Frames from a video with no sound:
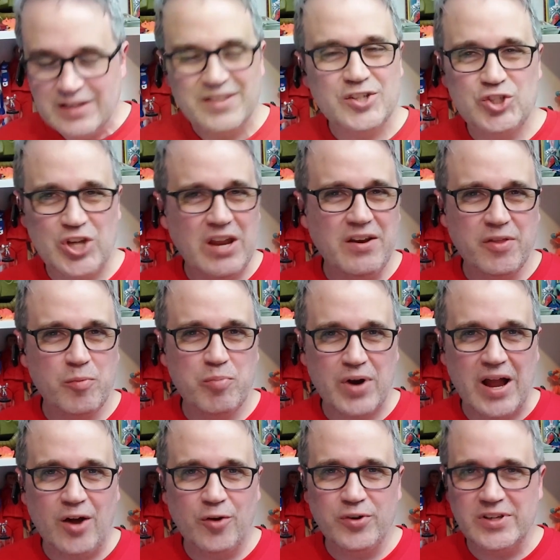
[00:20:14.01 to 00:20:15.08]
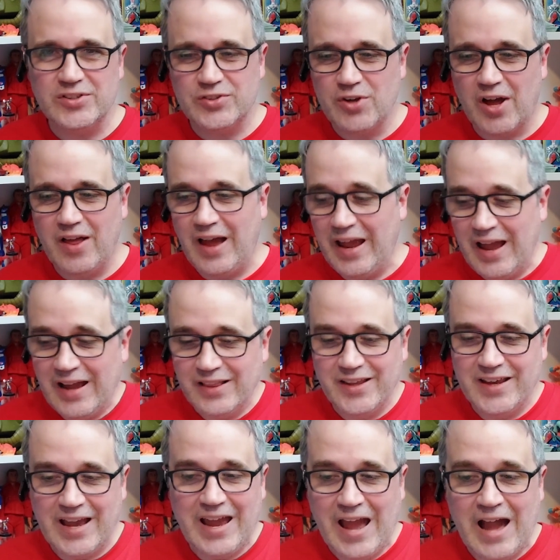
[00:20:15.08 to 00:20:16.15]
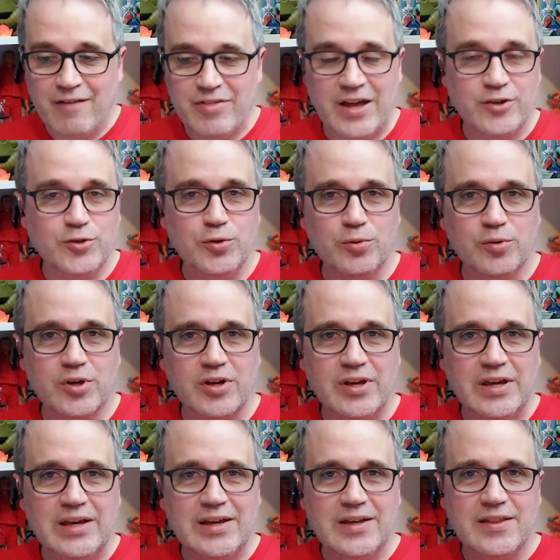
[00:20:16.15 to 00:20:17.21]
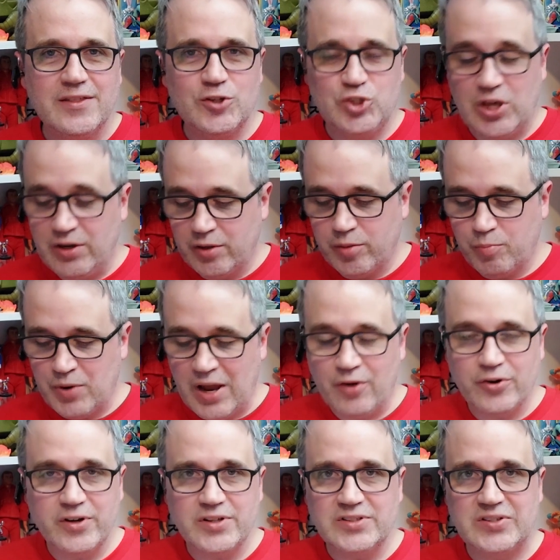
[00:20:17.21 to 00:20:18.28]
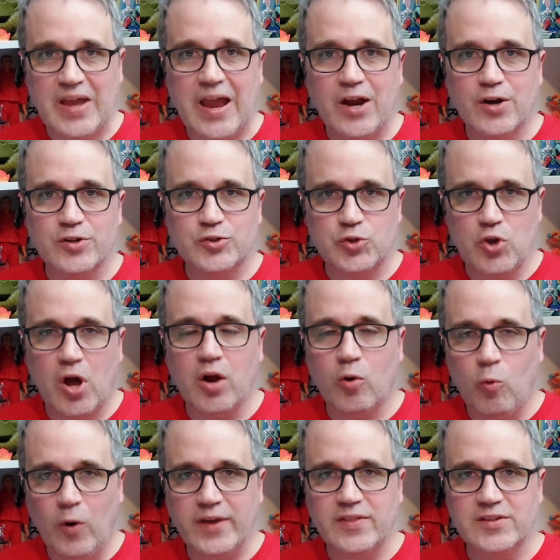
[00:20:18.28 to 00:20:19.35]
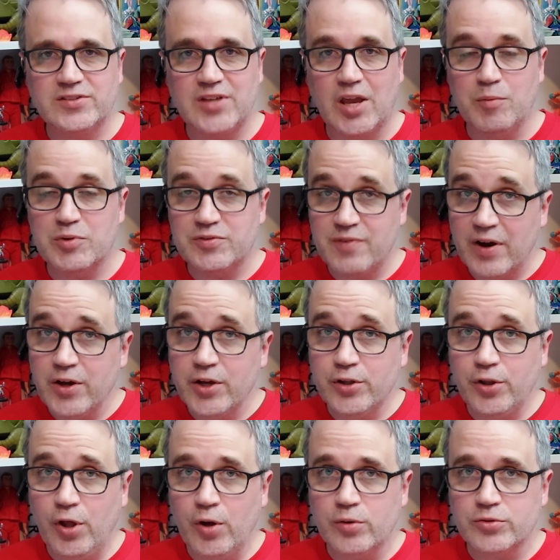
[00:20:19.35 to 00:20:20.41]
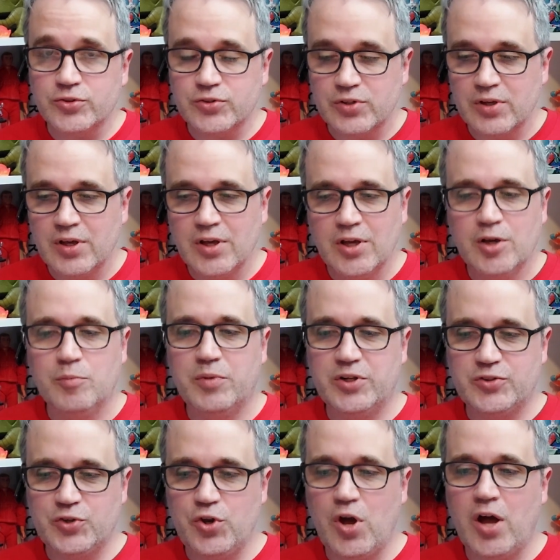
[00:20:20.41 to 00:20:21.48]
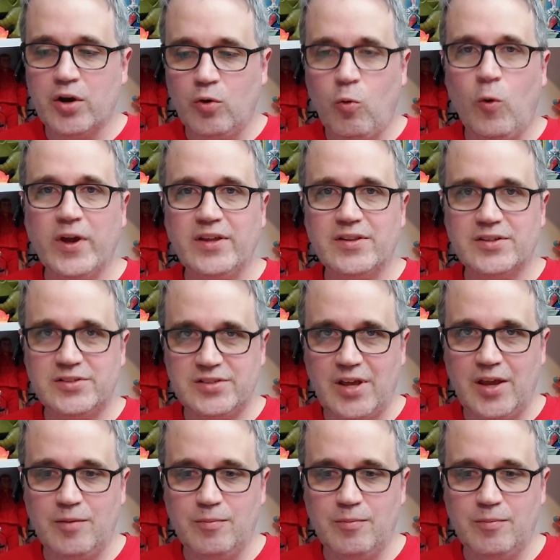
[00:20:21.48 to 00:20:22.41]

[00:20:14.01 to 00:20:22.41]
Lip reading: shade of the brown is not, I have that Duke. The shade of the brown in his hair is not quite the same. It's very close, but it's not quite the same.